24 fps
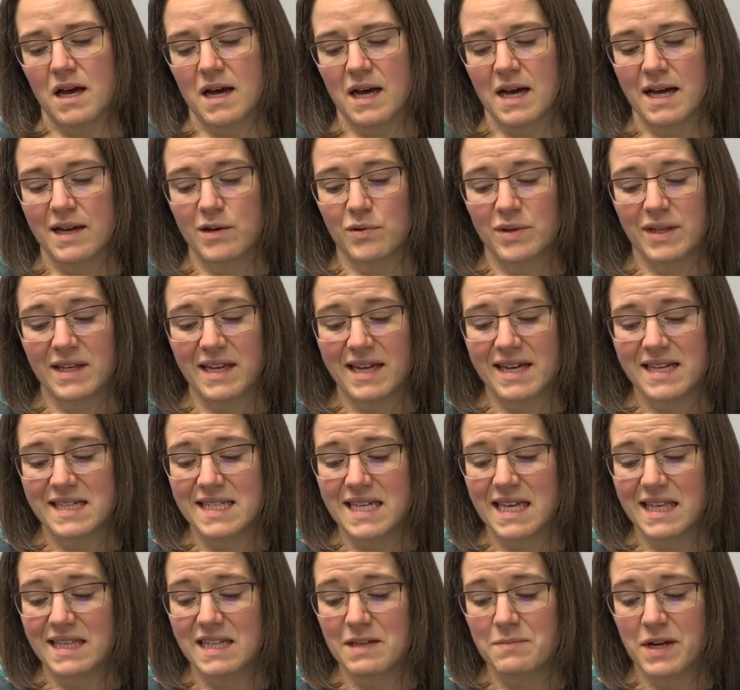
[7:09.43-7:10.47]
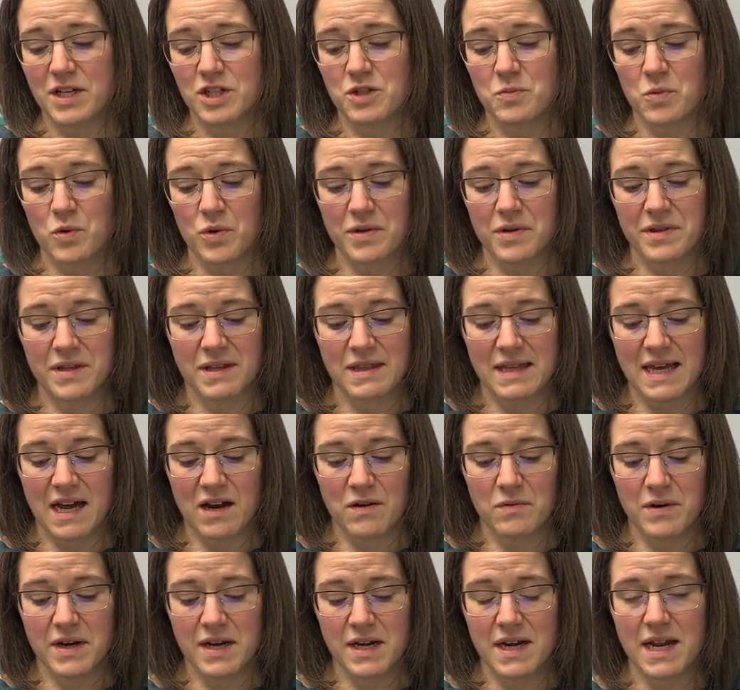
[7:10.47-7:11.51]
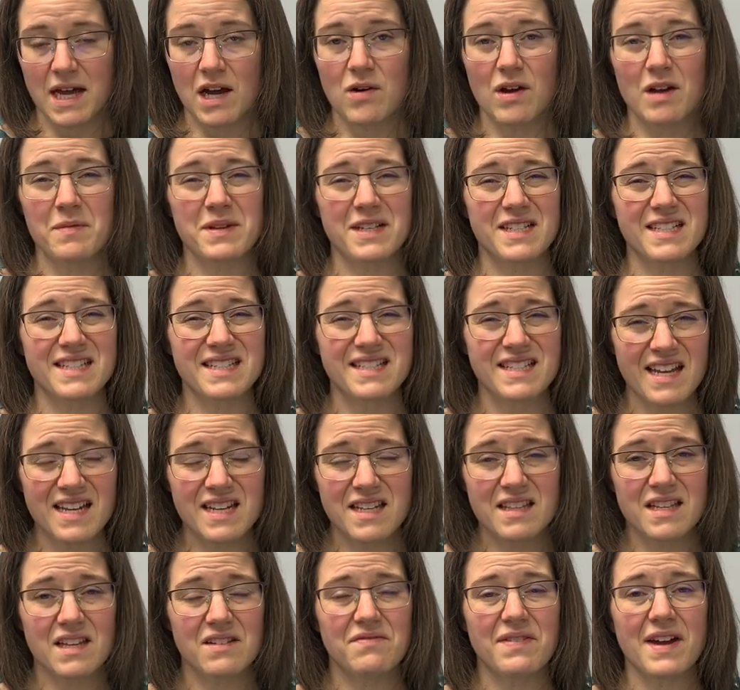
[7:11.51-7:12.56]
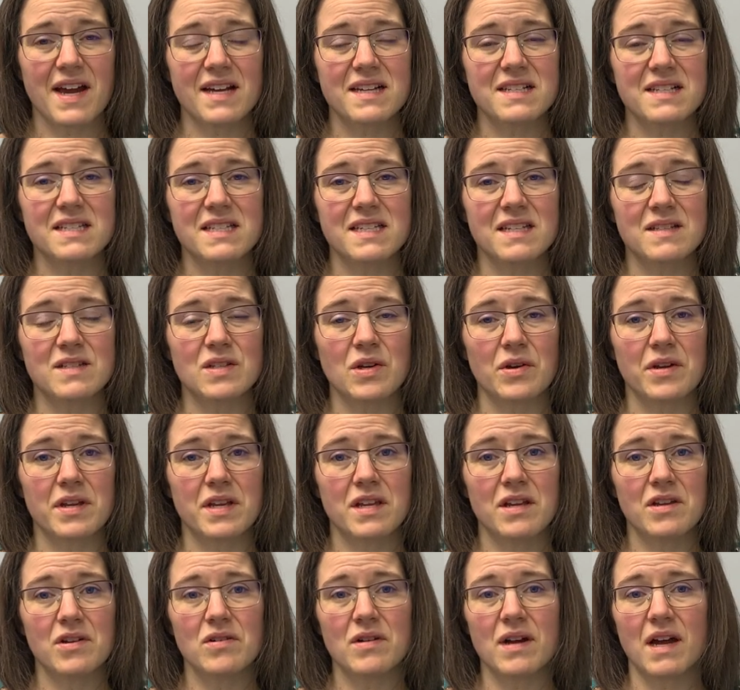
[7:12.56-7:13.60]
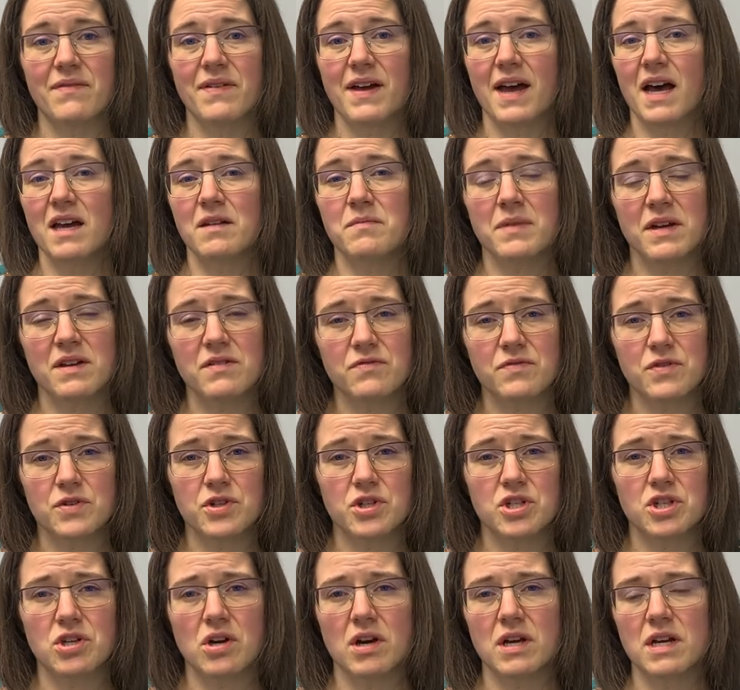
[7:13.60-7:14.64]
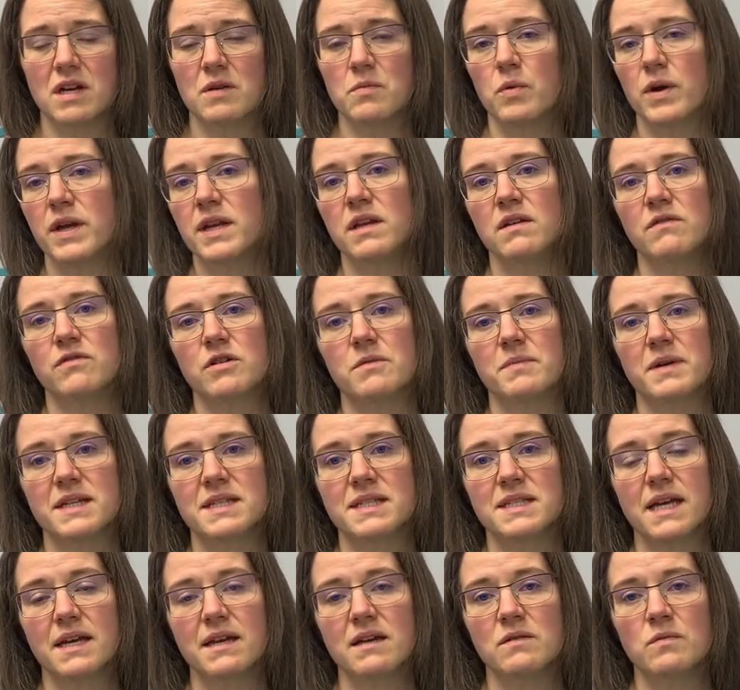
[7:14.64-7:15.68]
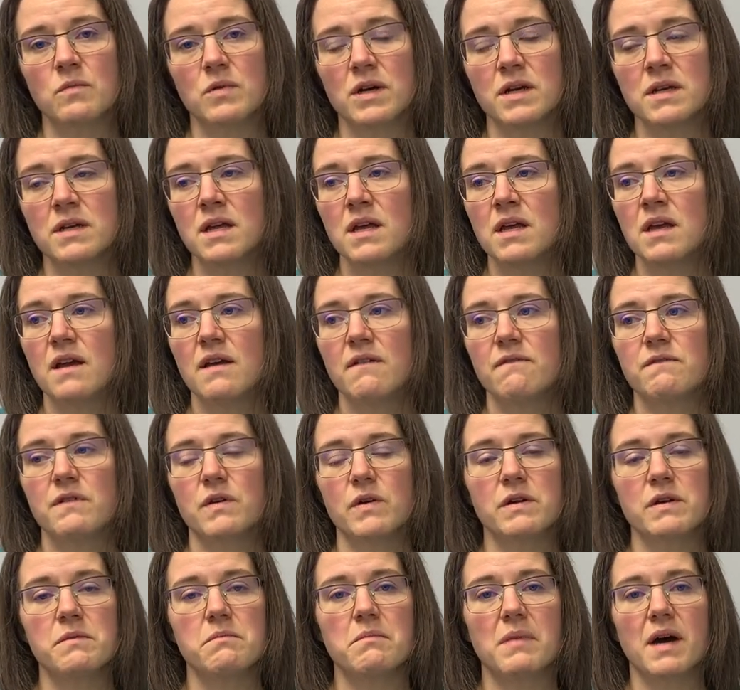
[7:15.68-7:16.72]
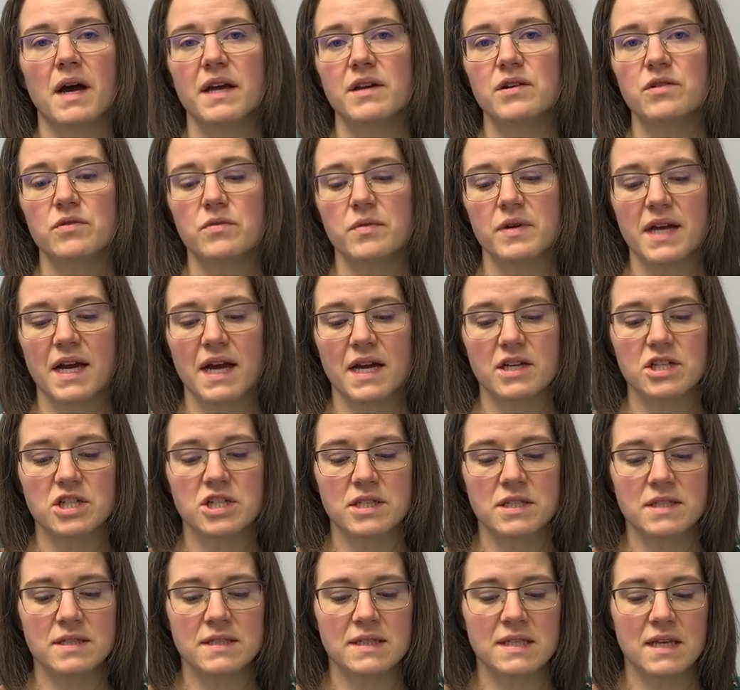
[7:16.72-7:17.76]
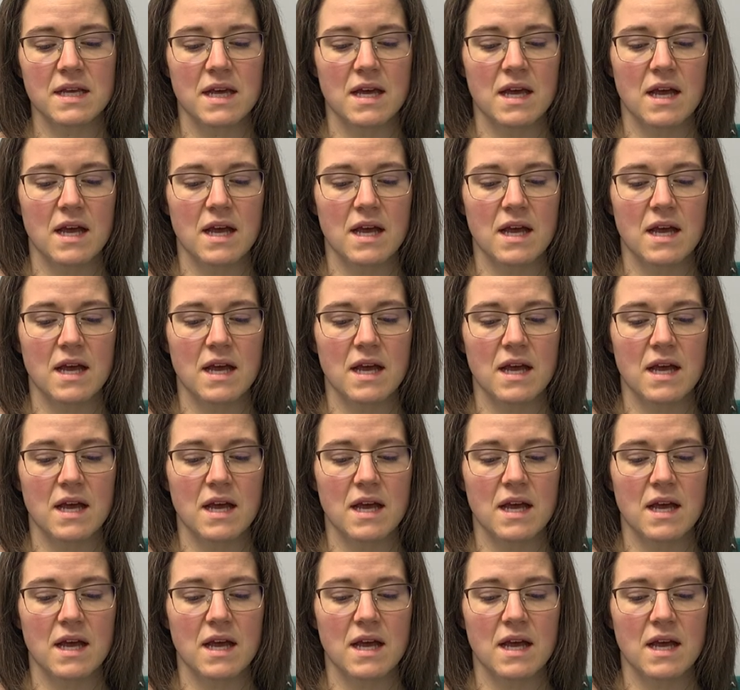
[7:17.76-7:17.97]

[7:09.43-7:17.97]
I don't think I can tell you much more than that right now. I'm excited that vaccines are here. I've had my first shot. I'm waiting for my second one. Very minor reactions.